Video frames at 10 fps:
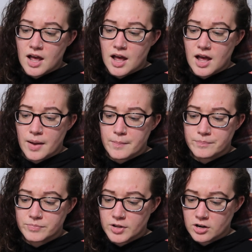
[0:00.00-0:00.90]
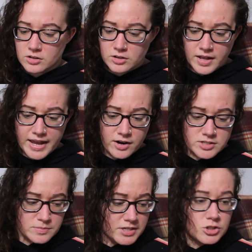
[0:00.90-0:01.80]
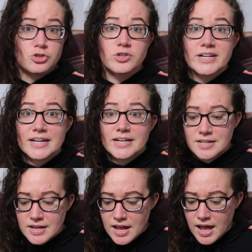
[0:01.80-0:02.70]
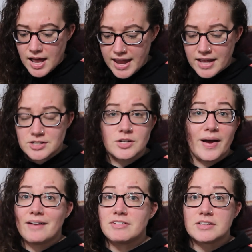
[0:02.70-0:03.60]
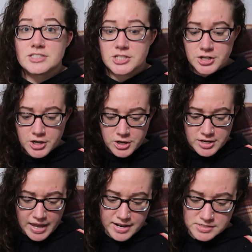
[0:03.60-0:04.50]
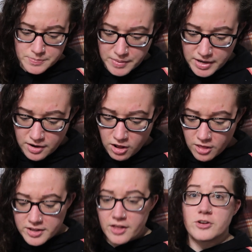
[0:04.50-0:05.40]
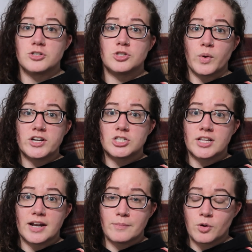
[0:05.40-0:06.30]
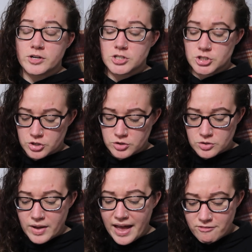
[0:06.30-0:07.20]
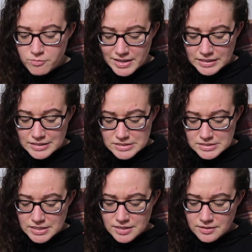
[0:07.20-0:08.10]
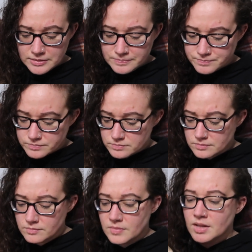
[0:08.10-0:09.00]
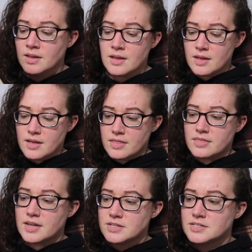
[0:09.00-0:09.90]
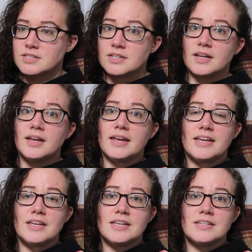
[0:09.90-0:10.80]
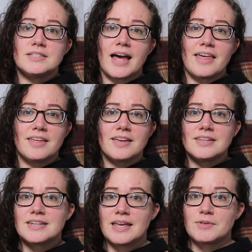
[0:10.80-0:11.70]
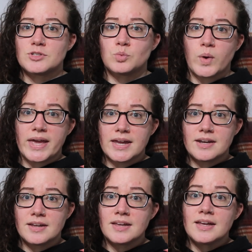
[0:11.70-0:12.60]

her little hair to be treated. And so I haven't listed her yet, but all the other squish that I'm going to show you have been listed. This is, I think his name is Wade.